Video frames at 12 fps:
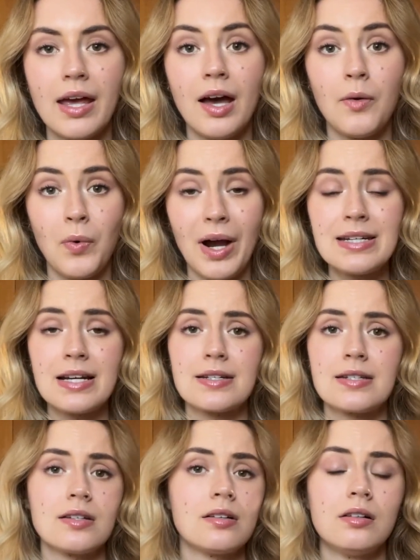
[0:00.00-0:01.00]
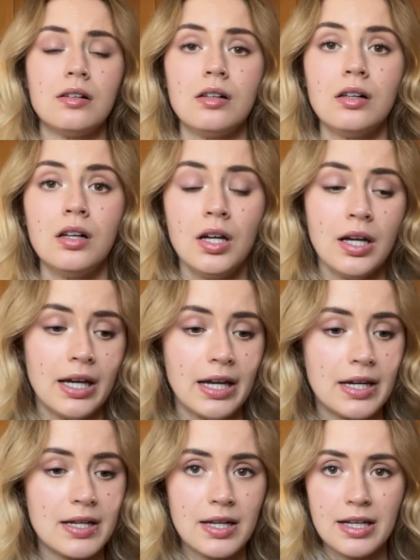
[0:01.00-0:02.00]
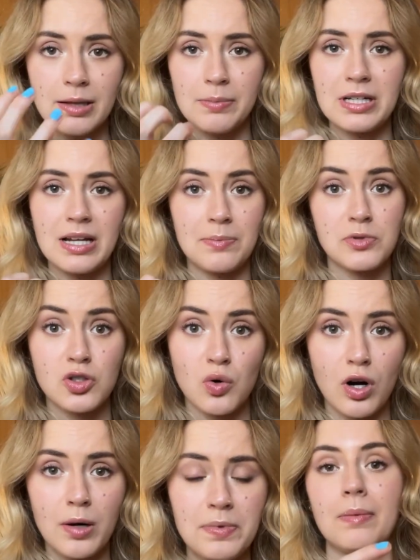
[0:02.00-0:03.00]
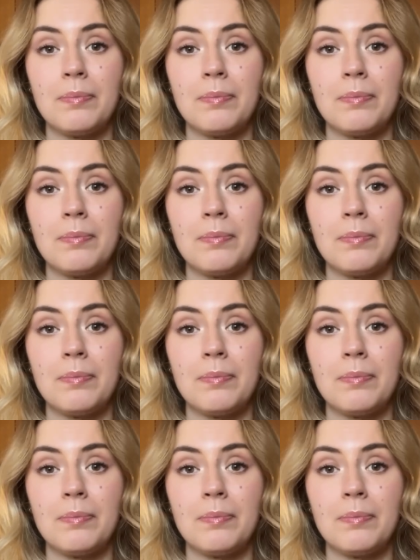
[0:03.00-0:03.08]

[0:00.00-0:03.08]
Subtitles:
Wait until it a little bit absorbed,